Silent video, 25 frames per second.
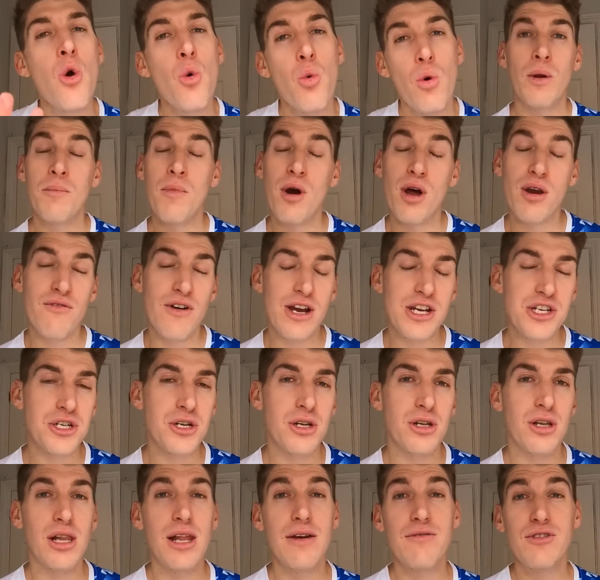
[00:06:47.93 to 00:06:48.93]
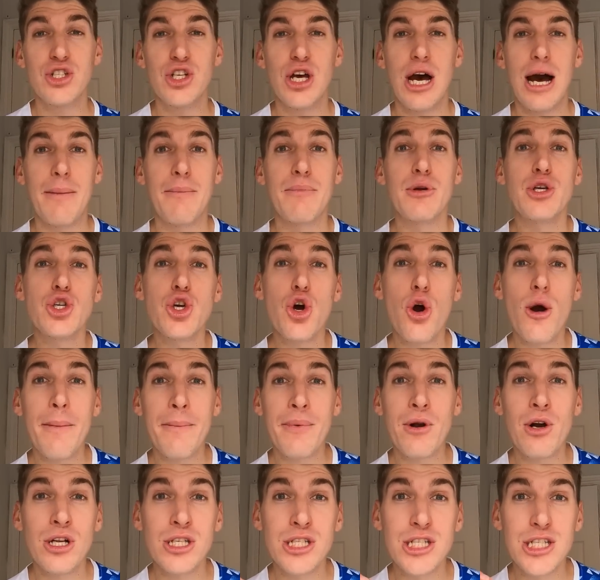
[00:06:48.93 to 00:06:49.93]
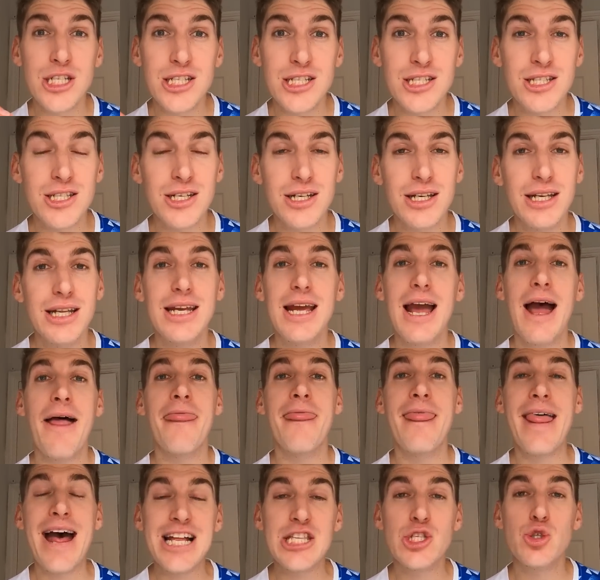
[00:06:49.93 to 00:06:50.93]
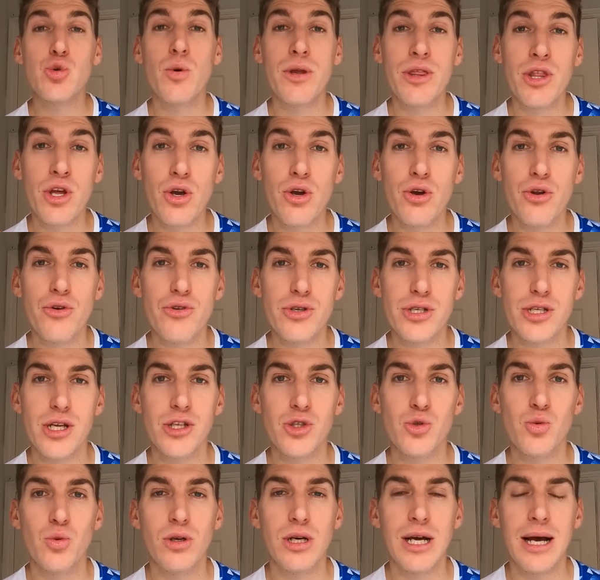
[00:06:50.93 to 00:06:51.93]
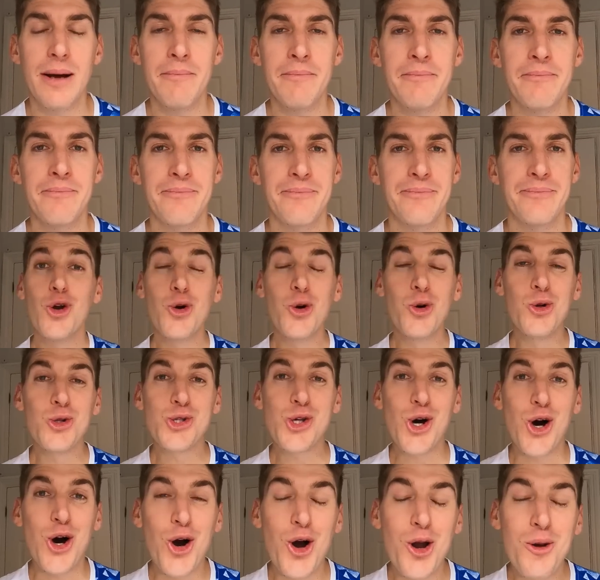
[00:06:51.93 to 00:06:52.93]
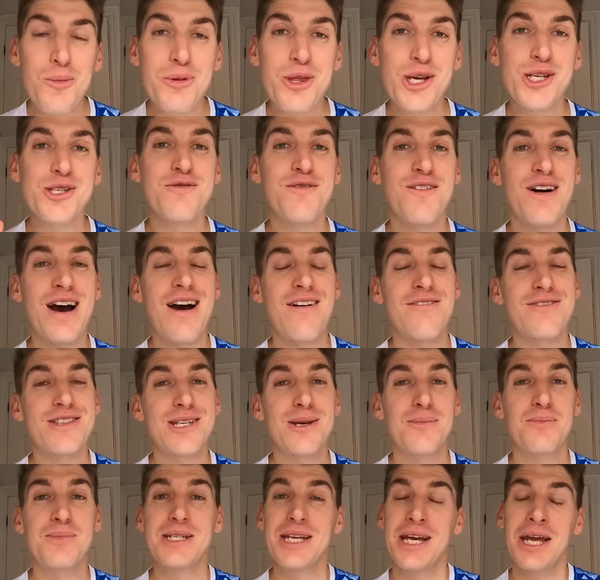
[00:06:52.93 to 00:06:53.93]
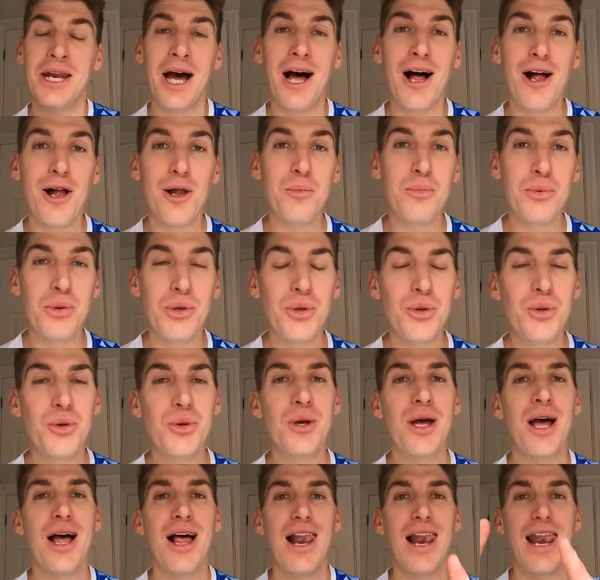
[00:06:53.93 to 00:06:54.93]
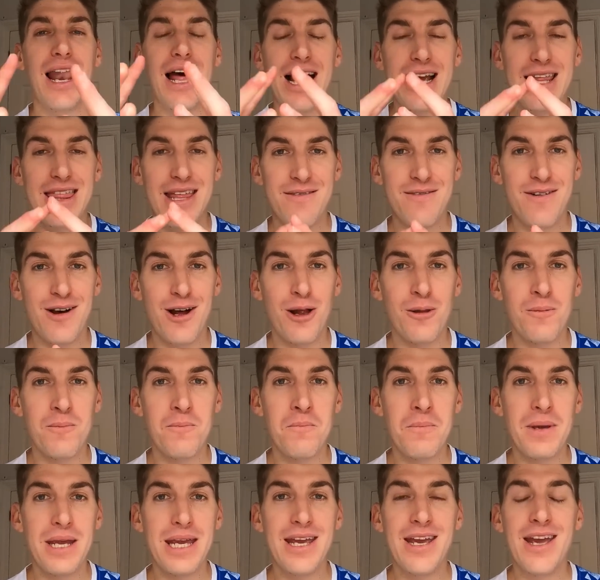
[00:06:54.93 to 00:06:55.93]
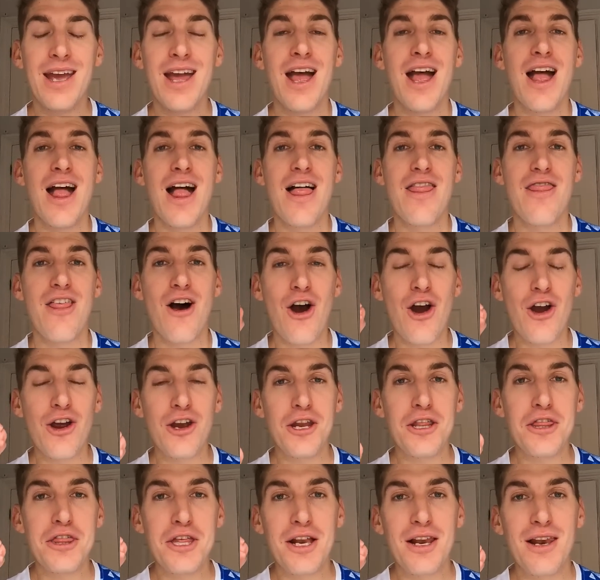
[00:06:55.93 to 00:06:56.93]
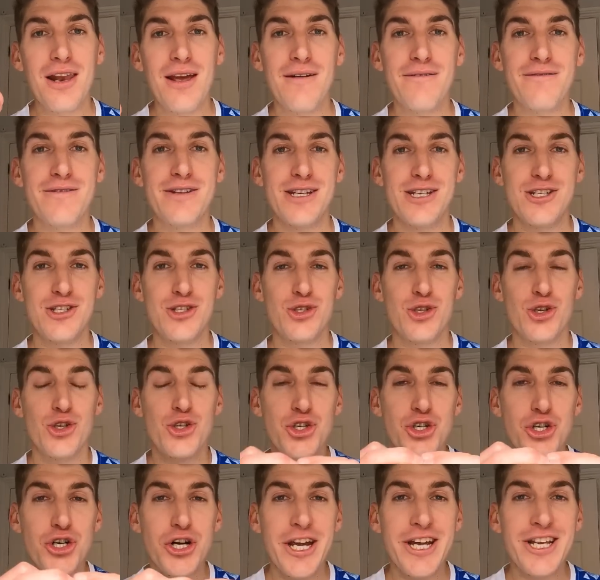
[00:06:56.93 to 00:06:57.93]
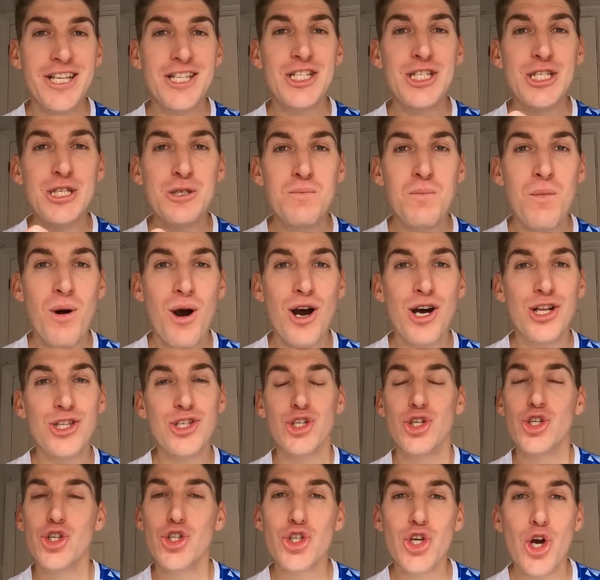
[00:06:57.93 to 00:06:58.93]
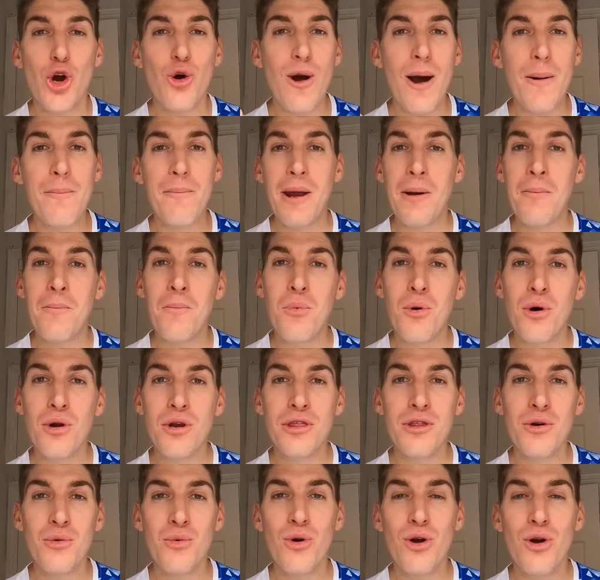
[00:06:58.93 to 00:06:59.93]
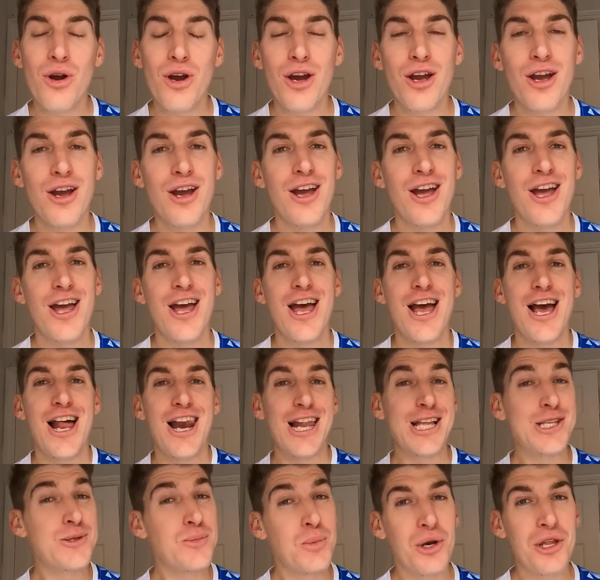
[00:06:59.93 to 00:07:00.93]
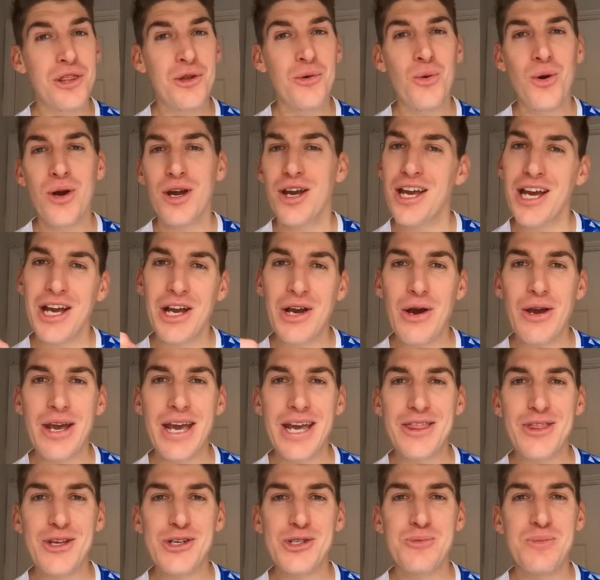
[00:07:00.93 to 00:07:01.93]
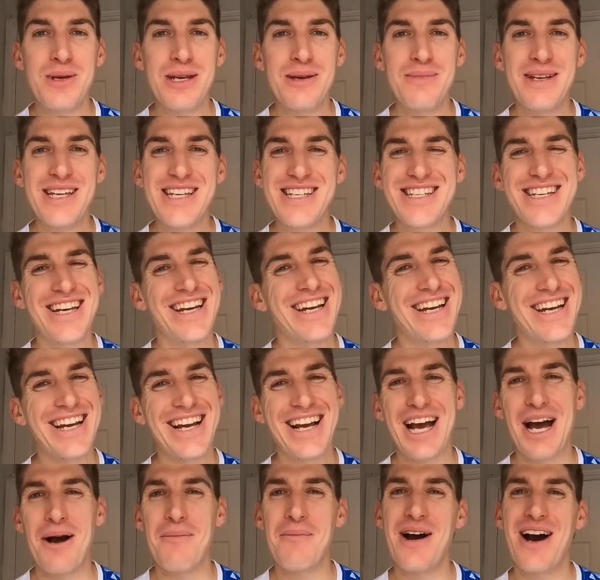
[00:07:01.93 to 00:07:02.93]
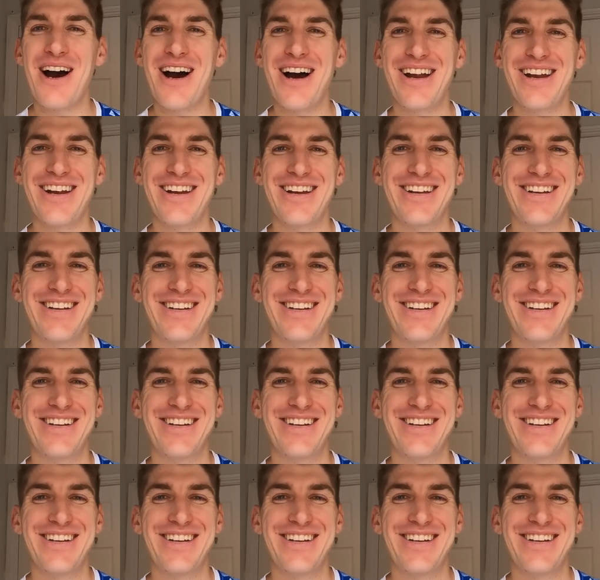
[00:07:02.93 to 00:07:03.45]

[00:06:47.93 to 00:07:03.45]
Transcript: When motivational levels are up, show up consistently, and that's when the good results will come. Cool, so I hope those 5 tips can help you like they've helped me. The only thing left is to train smart, show up, and put in the work. Let's put in the work and go get those PBs. Come on.